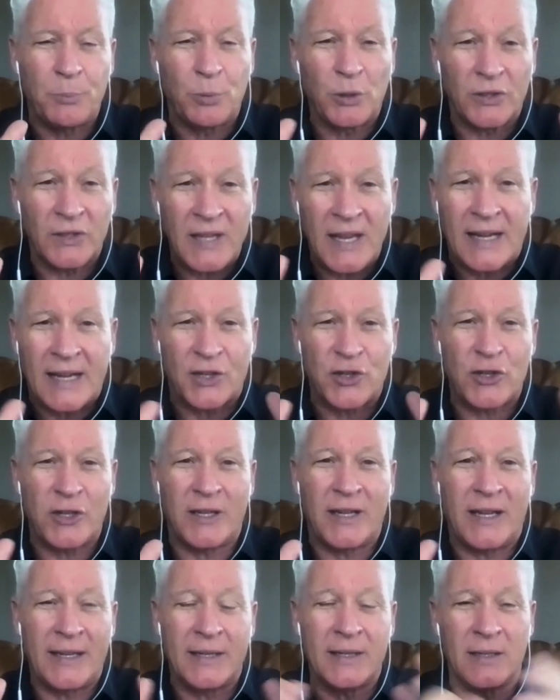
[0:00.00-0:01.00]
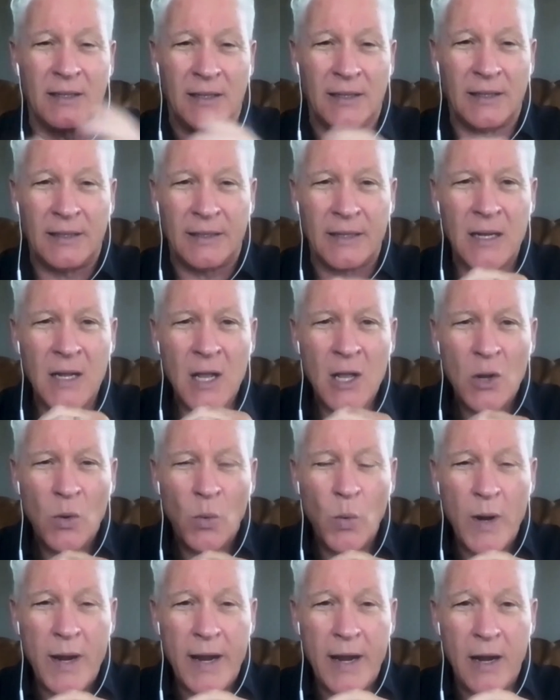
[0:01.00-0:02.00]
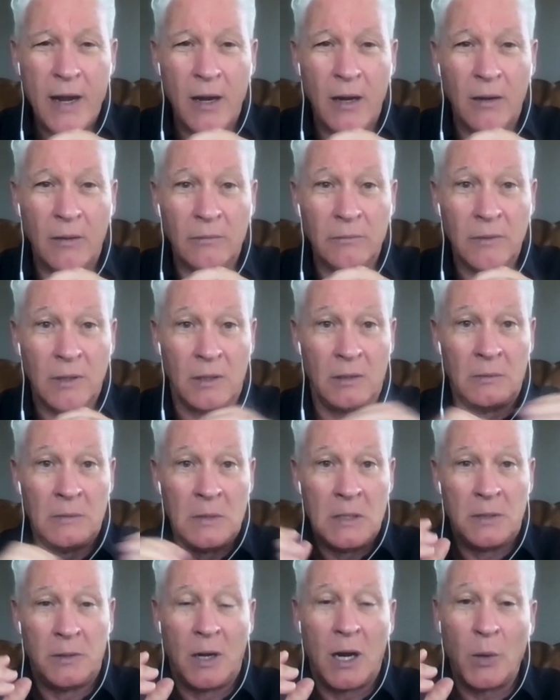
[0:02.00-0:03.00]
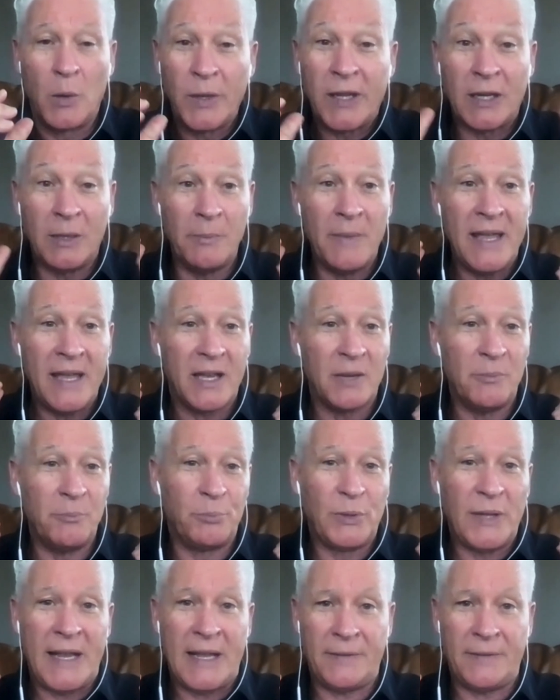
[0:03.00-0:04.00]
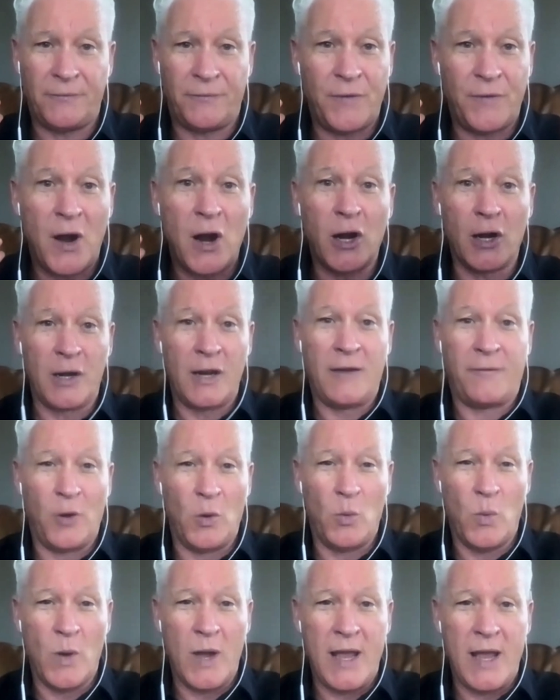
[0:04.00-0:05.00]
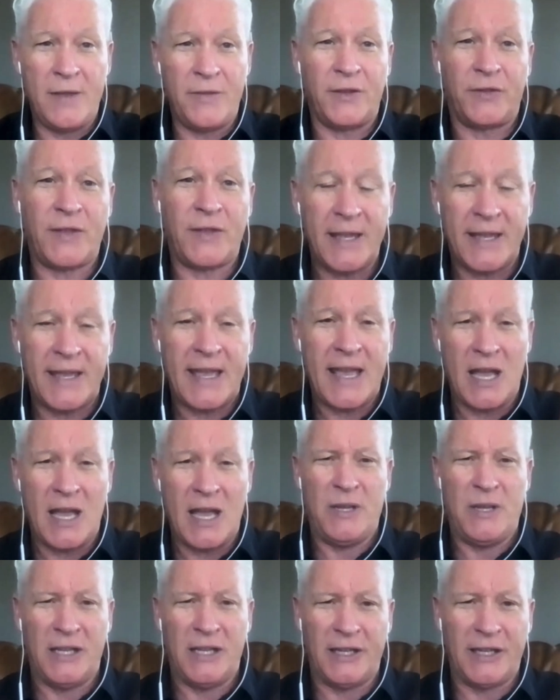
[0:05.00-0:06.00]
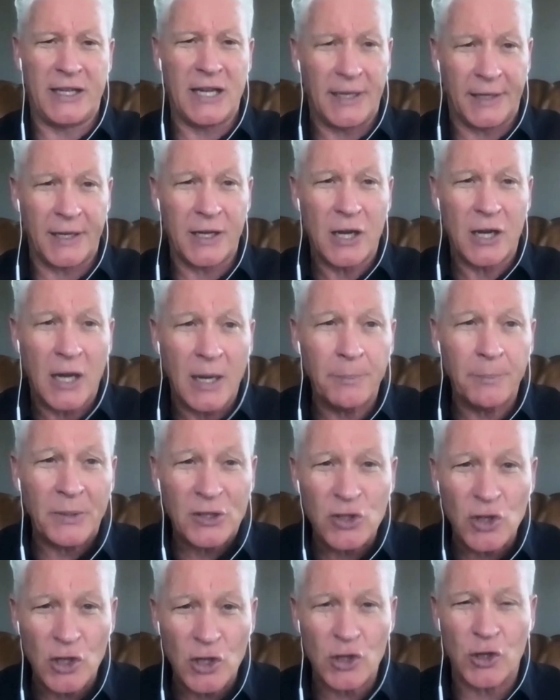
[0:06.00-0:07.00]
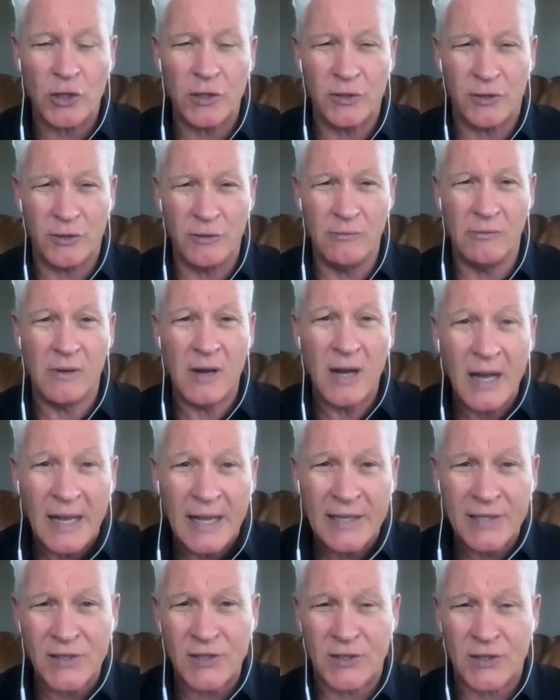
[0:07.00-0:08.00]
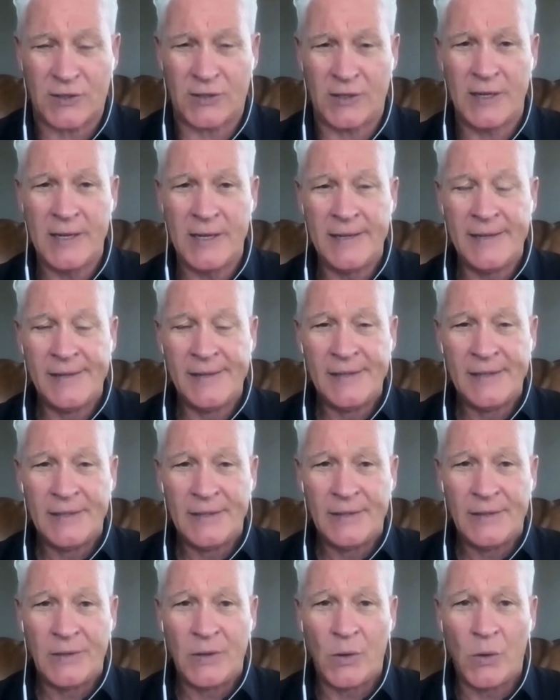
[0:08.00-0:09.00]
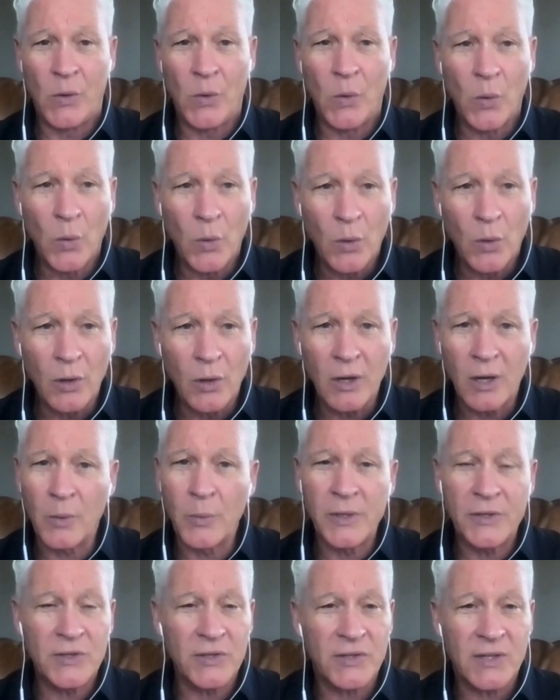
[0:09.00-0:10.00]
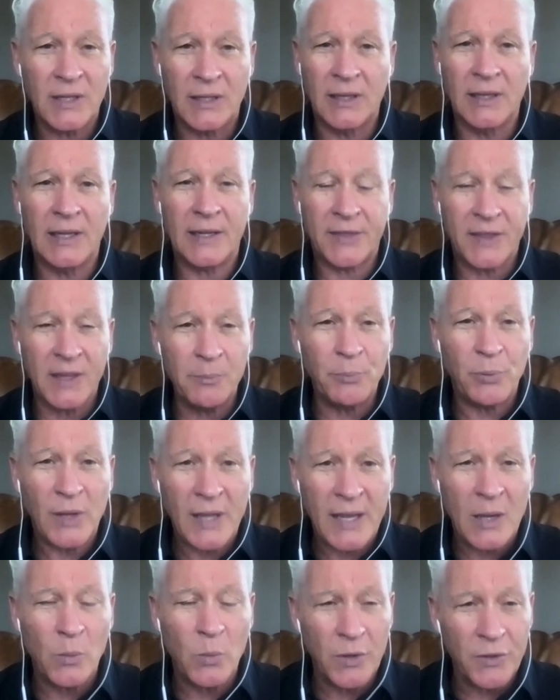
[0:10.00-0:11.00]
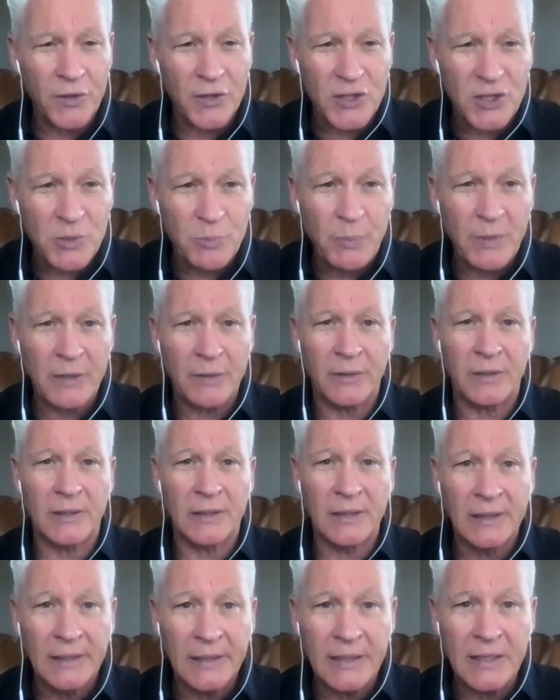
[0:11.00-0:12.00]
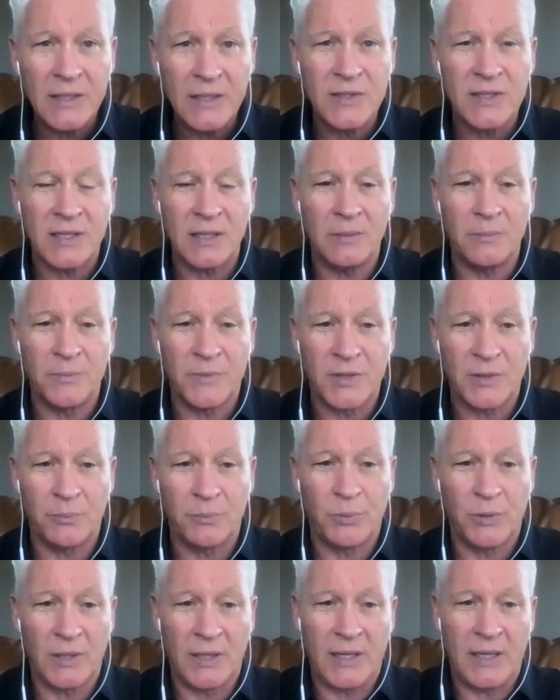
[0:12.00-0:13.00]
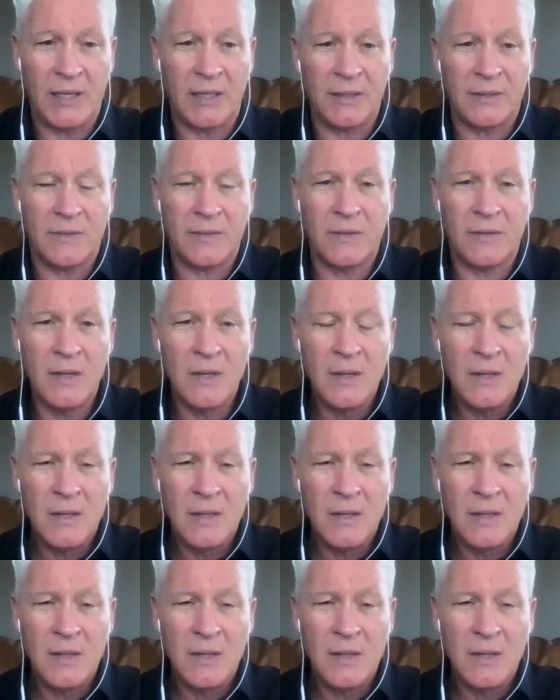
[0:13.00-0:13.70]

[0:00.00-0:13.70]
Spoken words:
protection, I call it, where are we going to make them plant far enough away that they can't be any kind of competition to us? Or are we just going to let them plant where the Spirit leads them to plant?